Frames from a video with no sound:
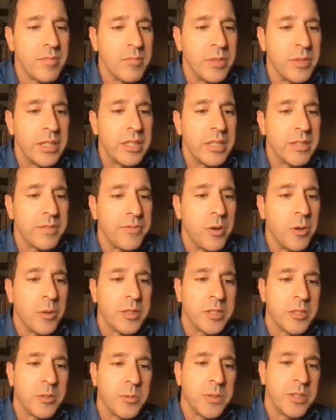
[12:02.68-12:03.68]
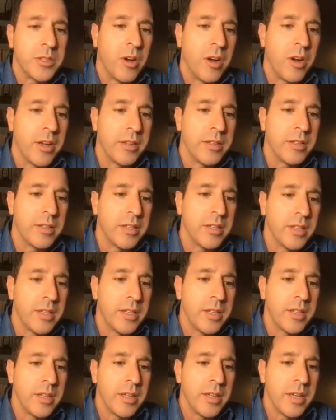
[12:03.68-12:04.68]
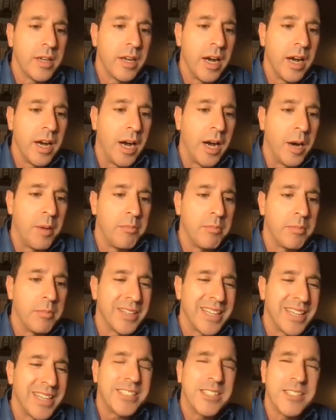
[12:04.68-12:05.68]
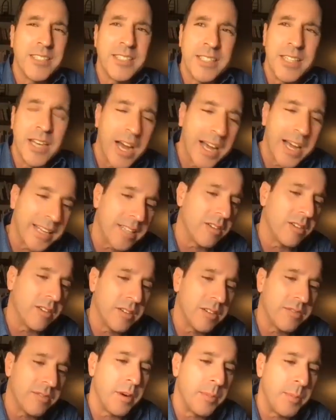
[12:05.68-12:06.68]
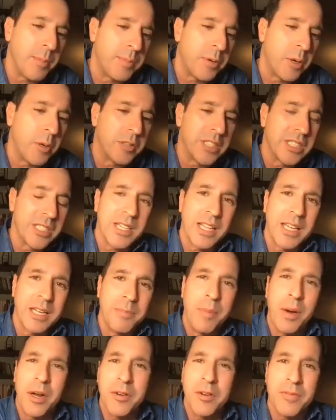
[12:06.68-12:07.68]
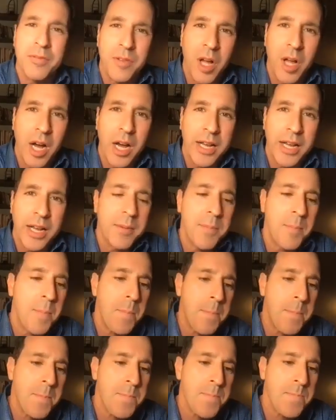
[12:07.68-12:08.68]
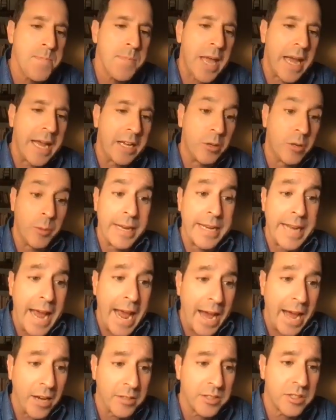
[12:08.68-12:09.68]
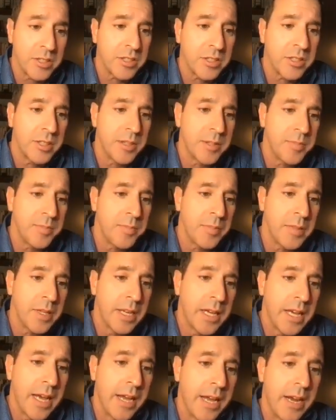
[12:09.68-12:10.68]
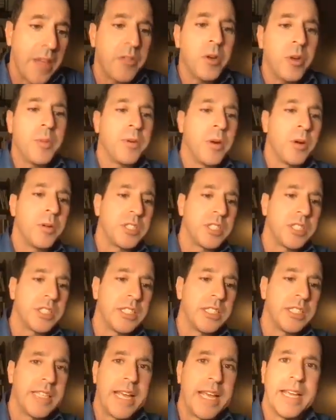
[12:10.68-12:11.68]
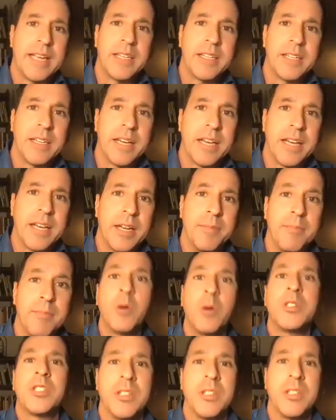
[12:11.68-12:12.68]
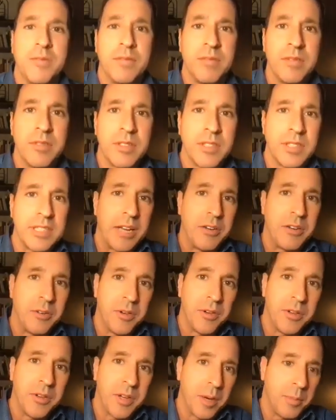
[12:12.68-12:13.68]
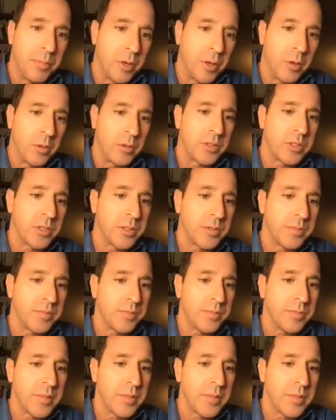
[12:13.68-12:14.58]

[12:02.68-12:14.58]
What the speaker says: really the focus was on lessons that I had learned from approaches like Butterfly and Greenhouse and other approaches that take an emotion-centered approach,